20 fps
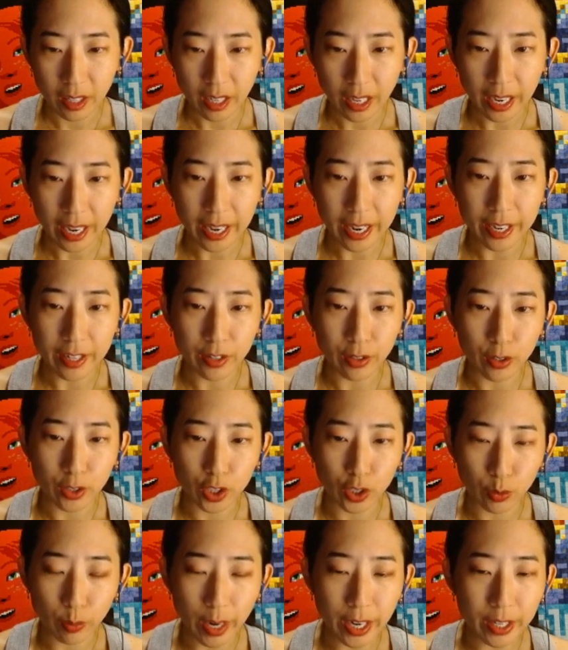and her
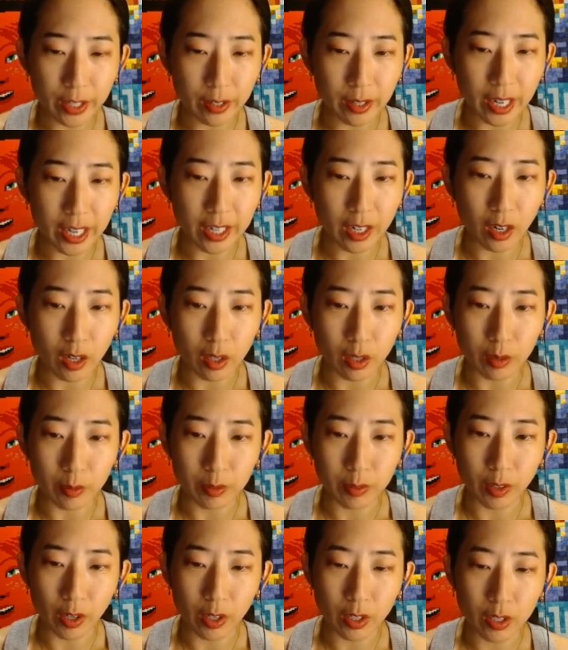sweater I call
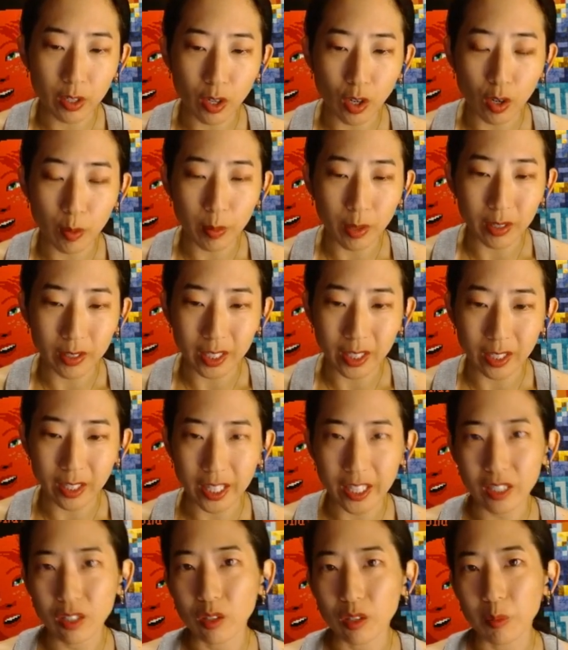dark cobalt and
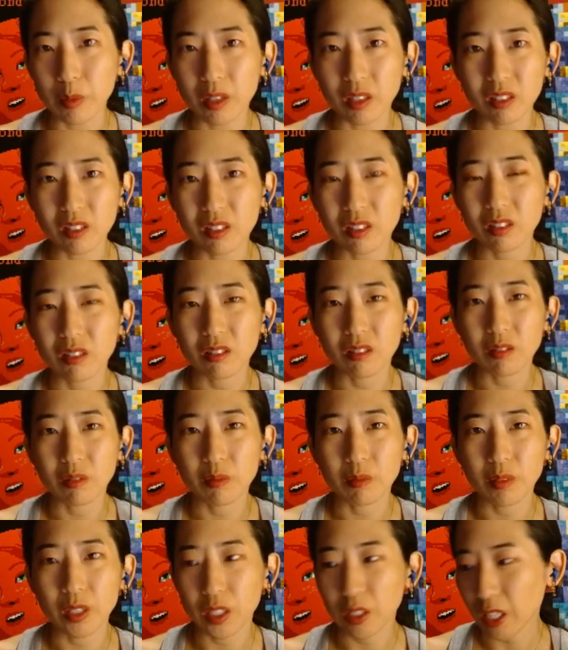light cobalt.
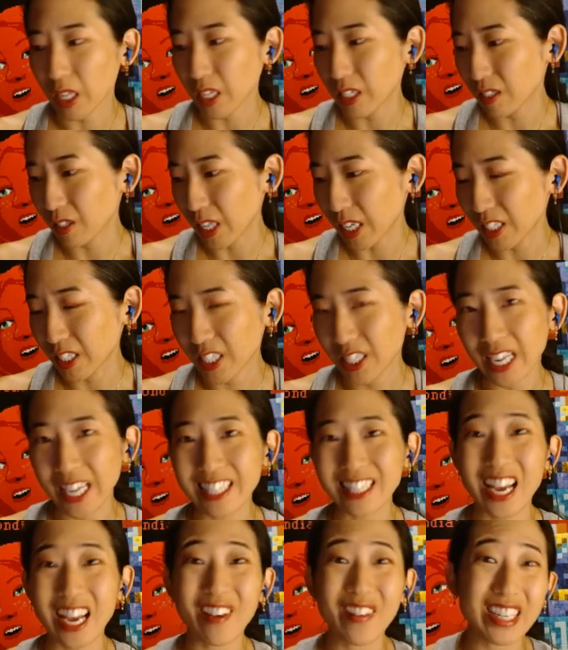
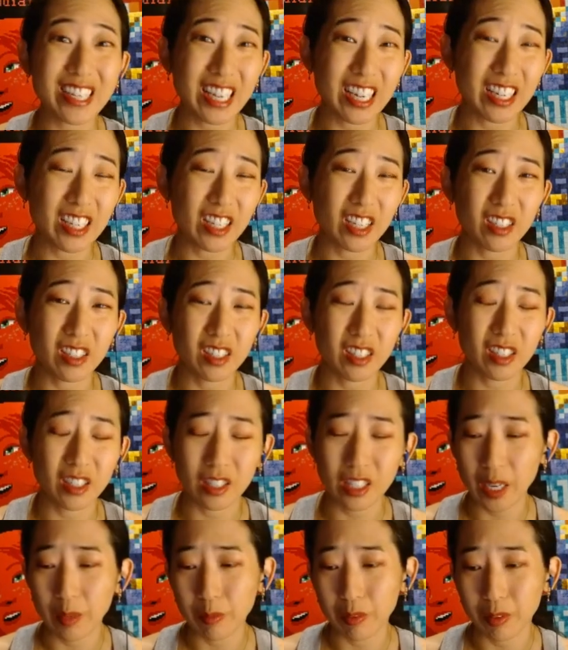That's how I tend to
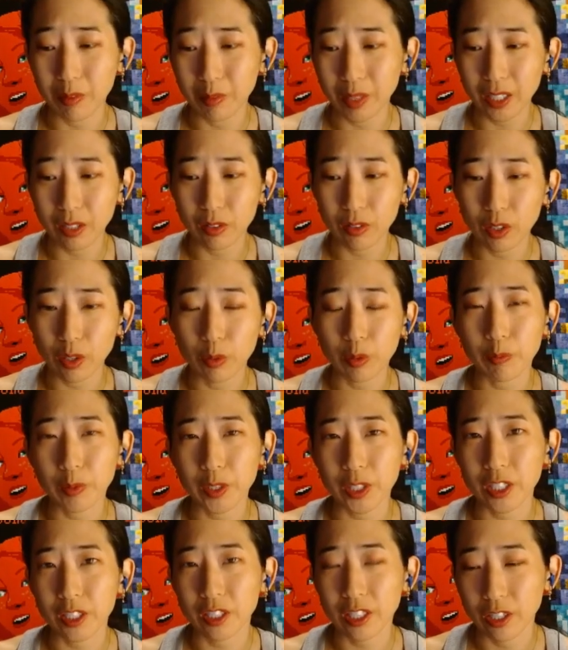name them. I don't know what
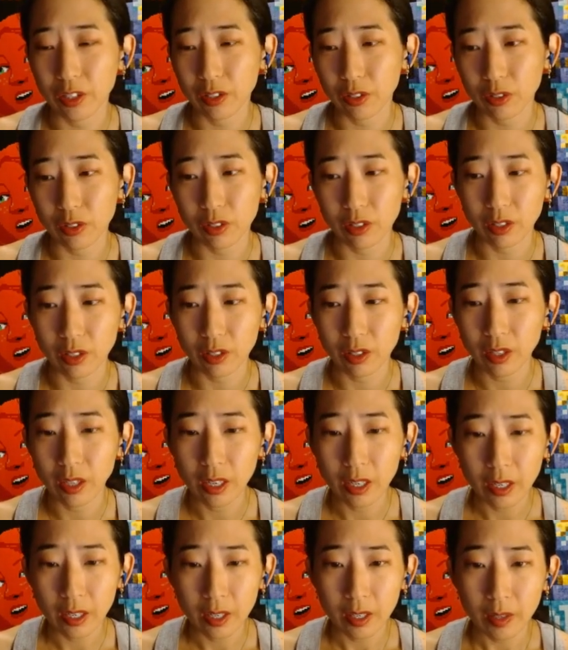the standards are.
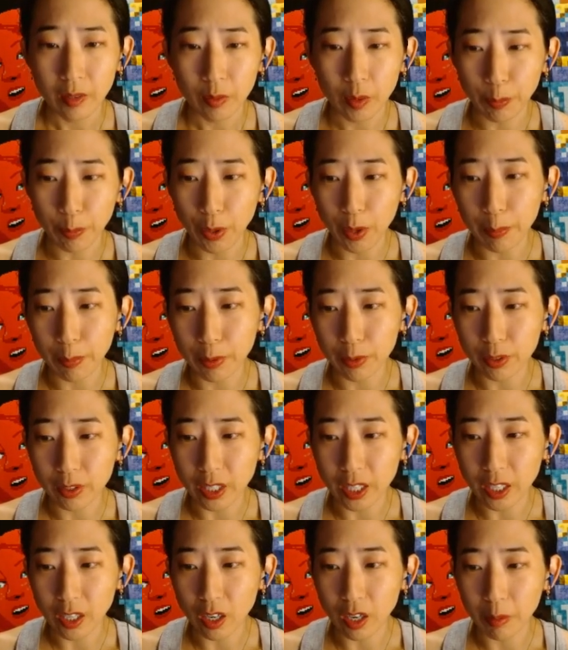The purples I call